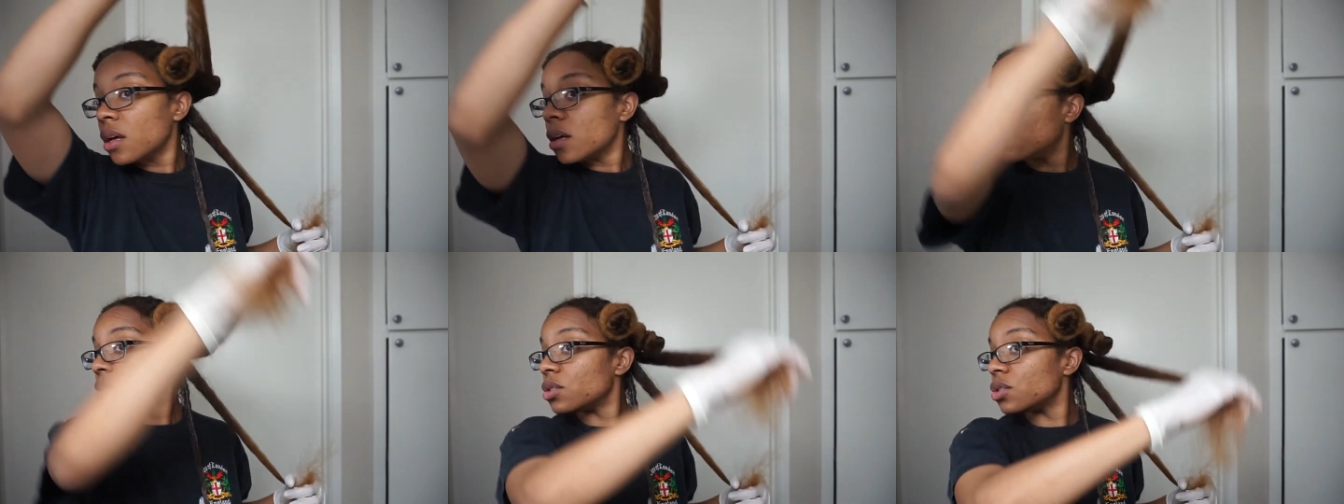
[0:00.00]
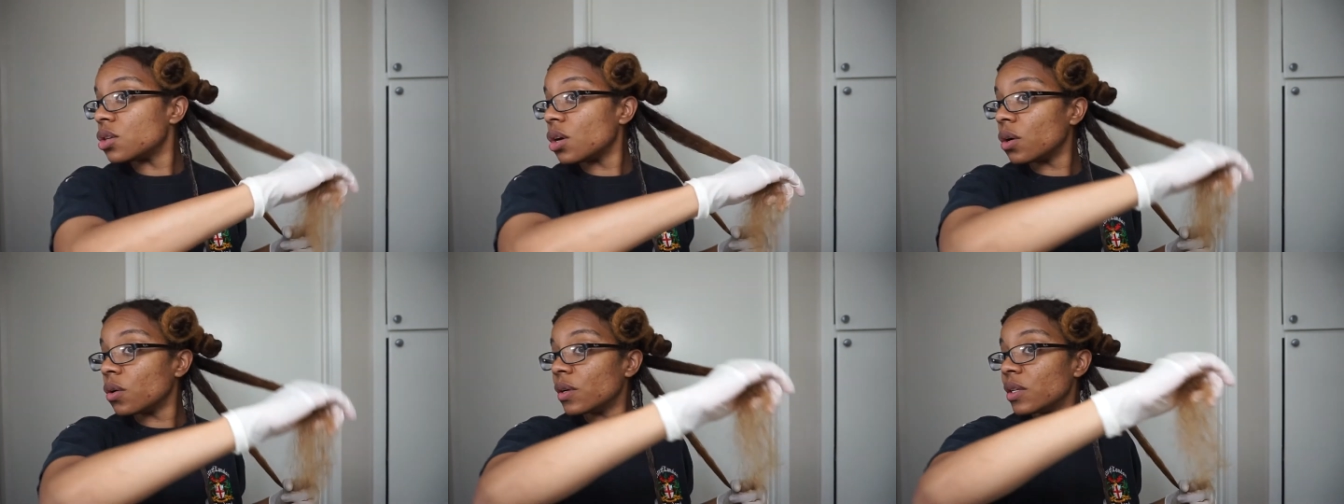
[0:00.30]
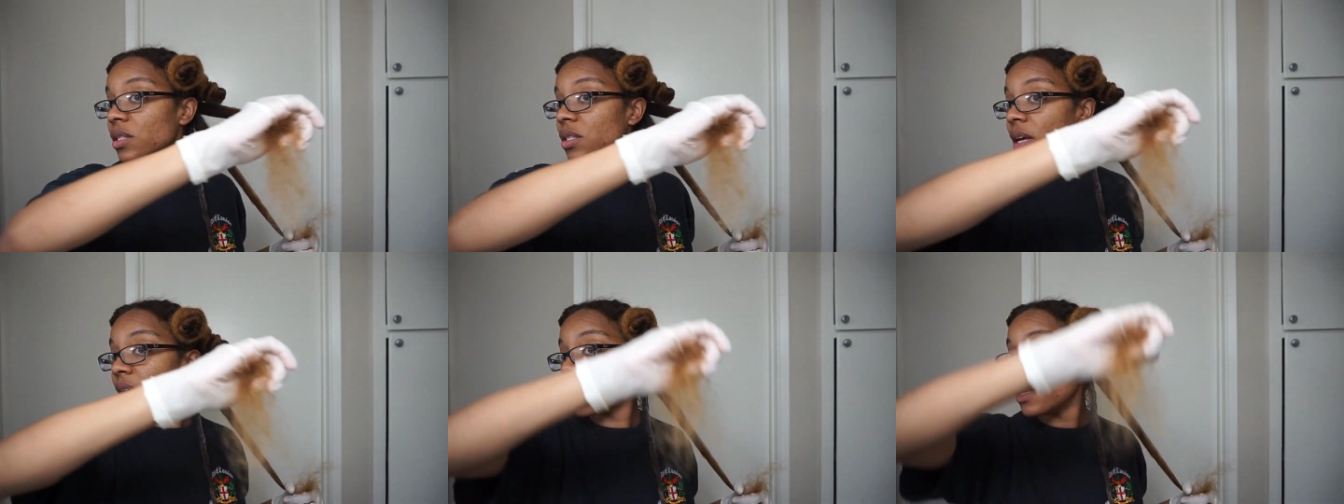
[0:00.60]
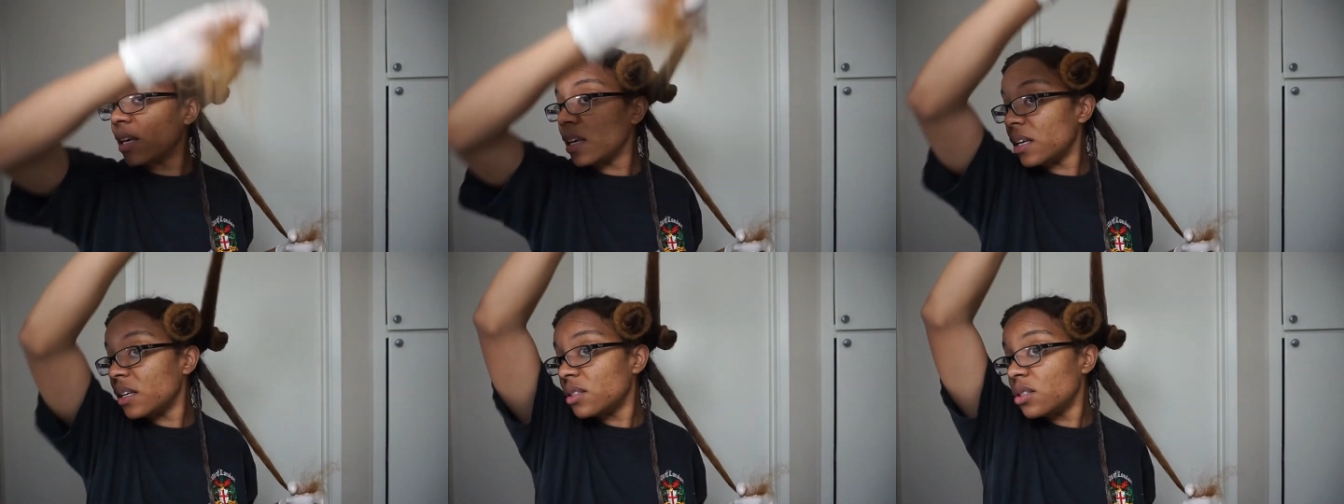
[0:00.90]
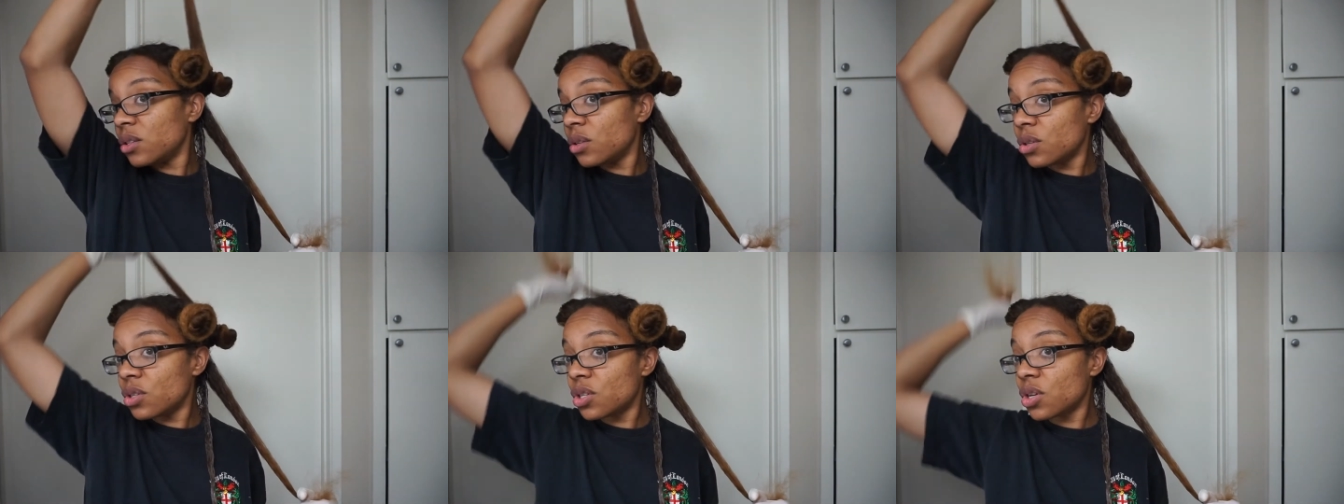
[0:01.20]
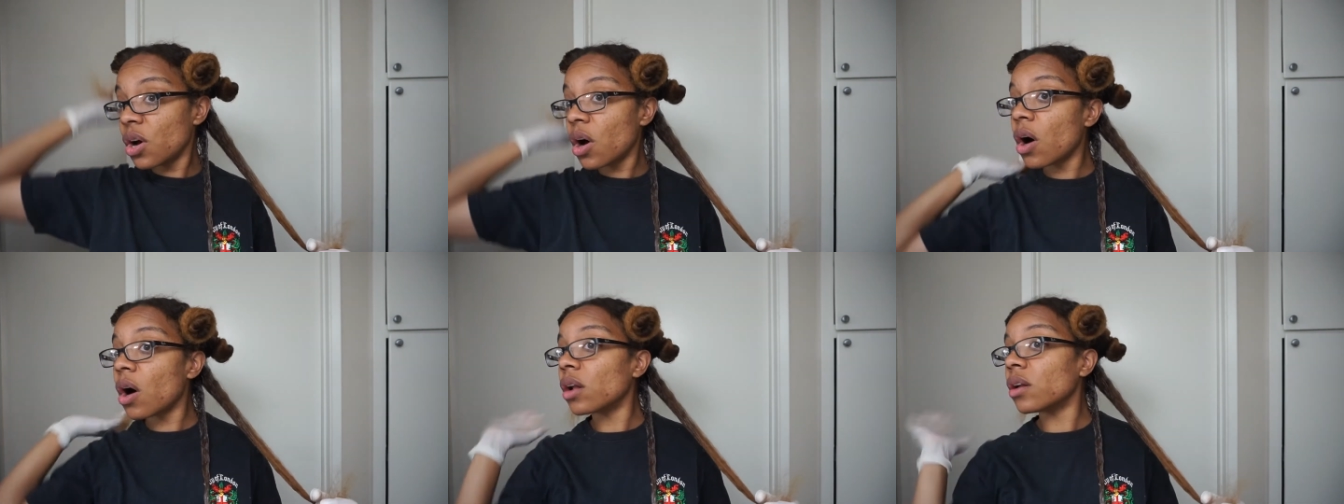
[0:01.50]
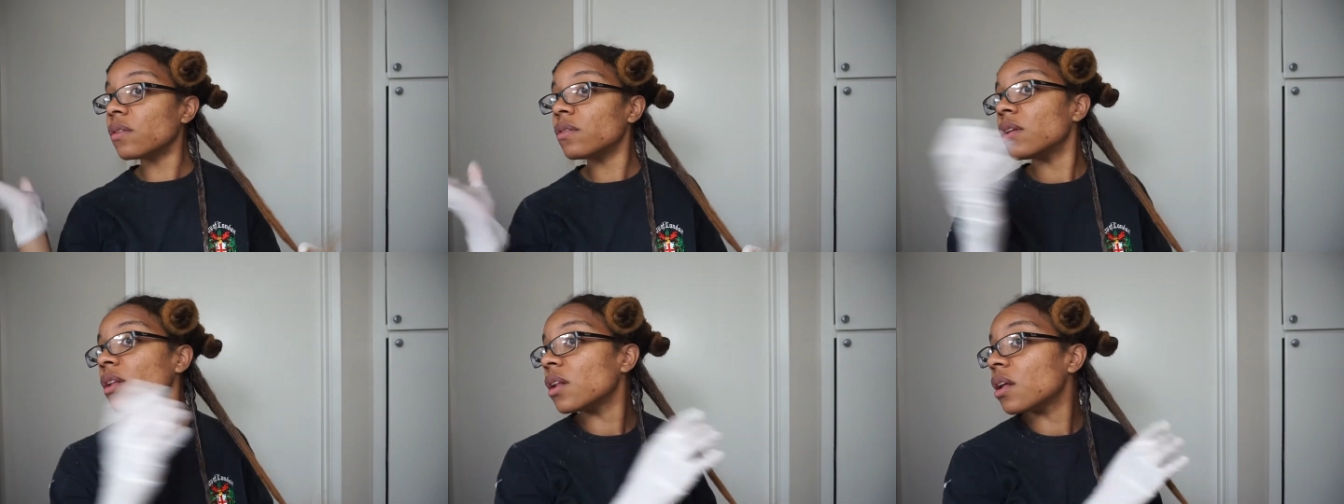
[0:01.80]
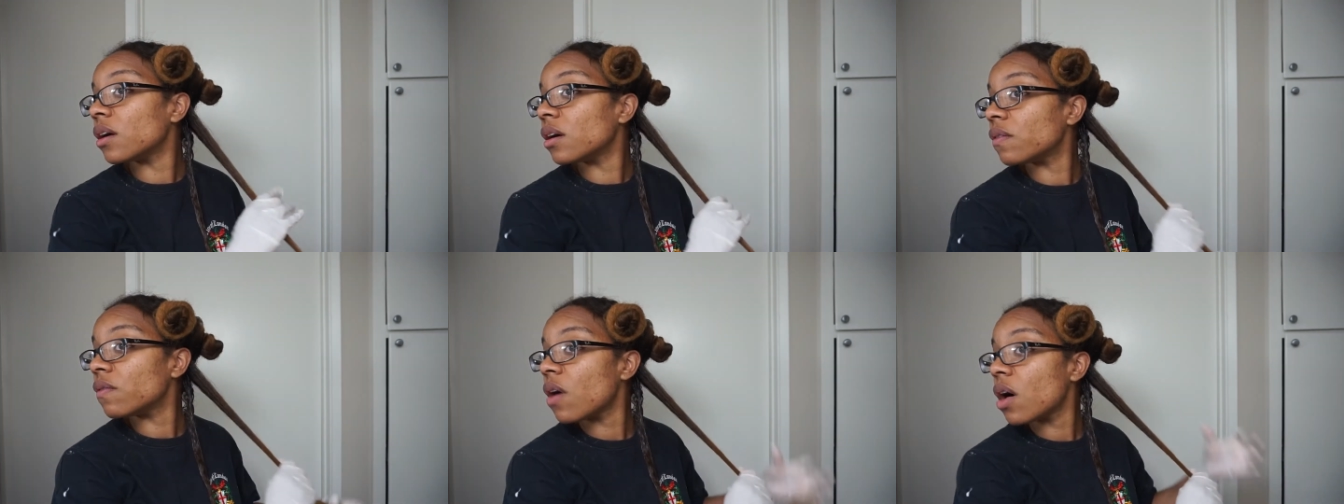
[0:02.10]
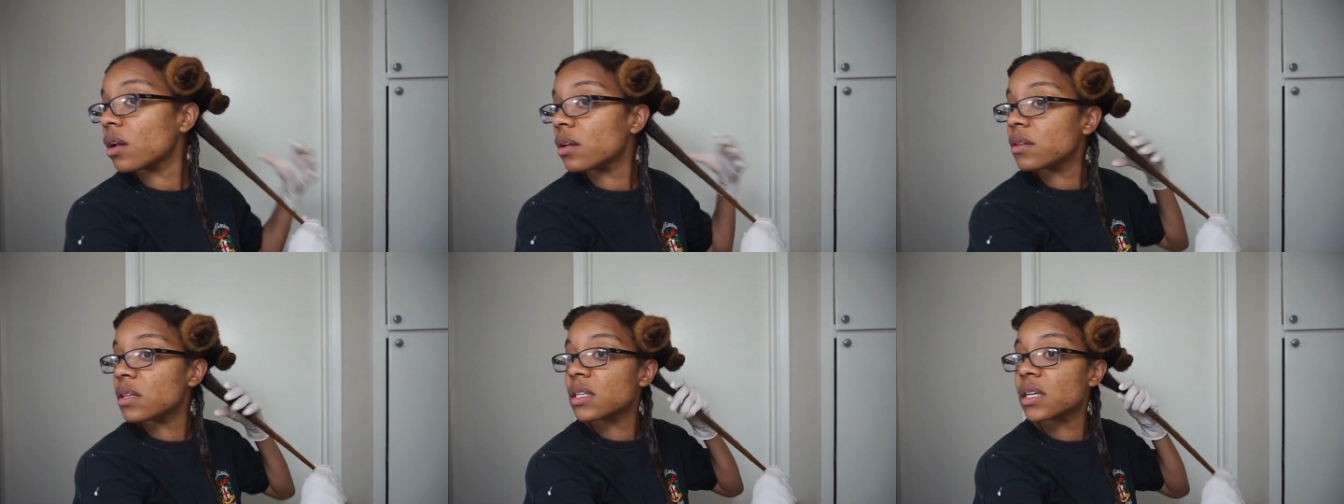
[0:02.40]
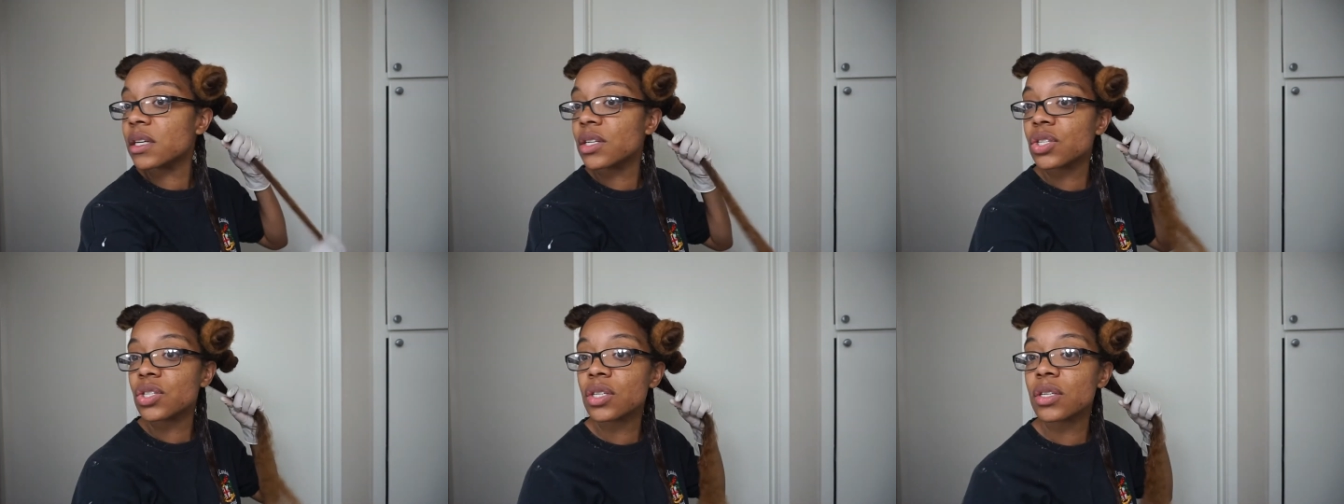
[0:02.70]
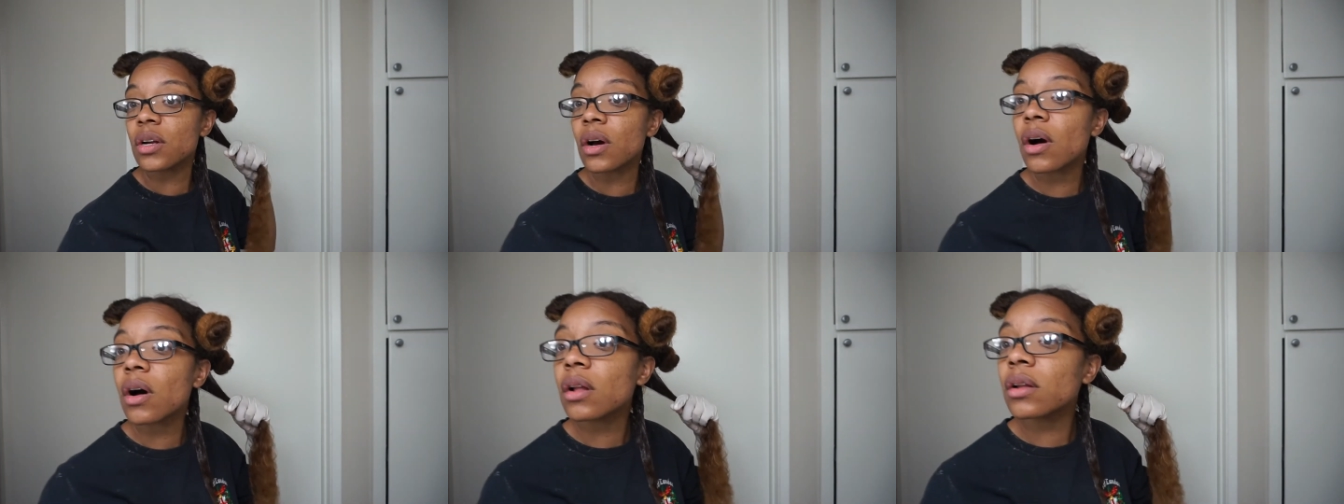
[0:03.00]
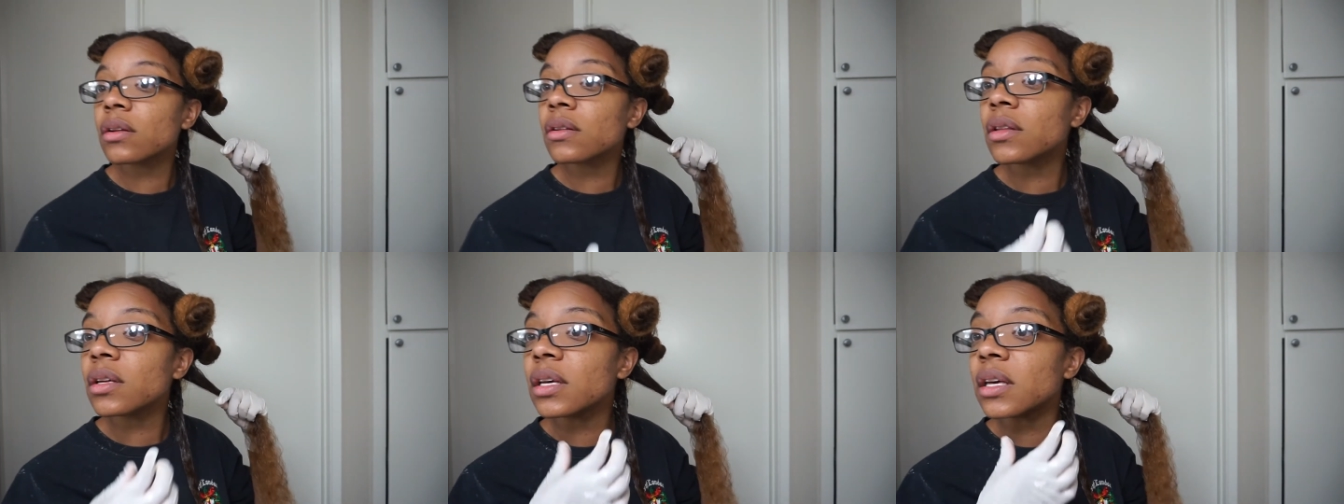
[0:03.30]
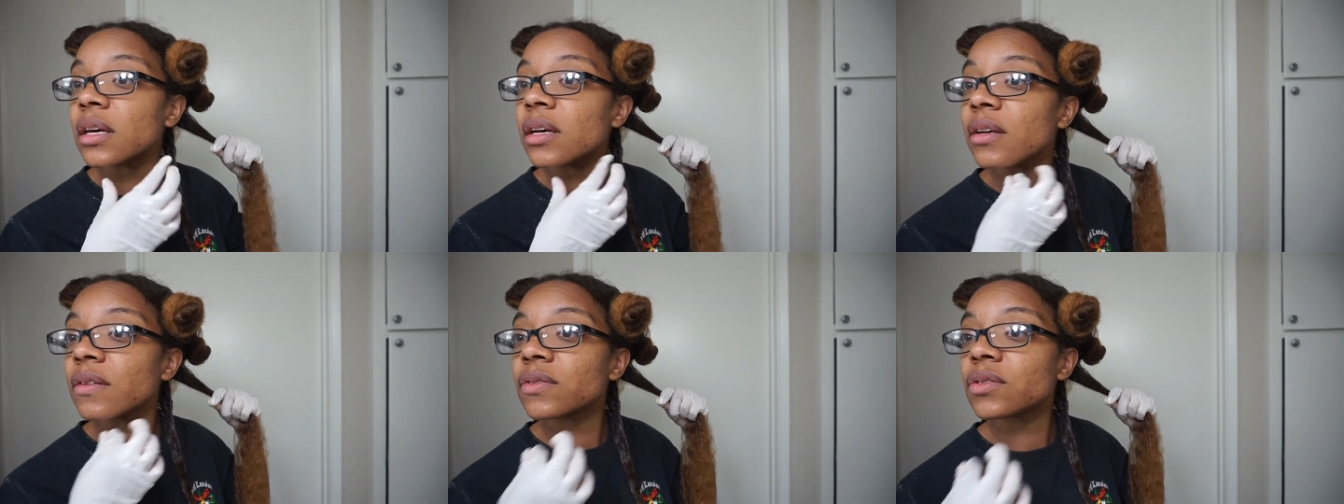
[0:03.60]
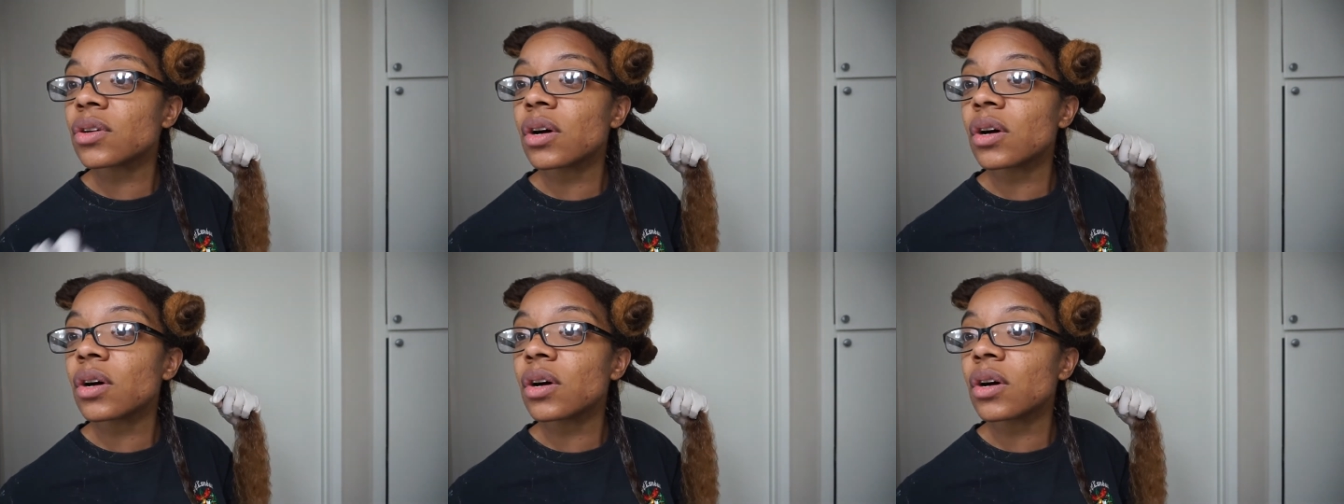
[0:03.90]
So it's like he's used to all of the love, all of the attention, all of the gifts,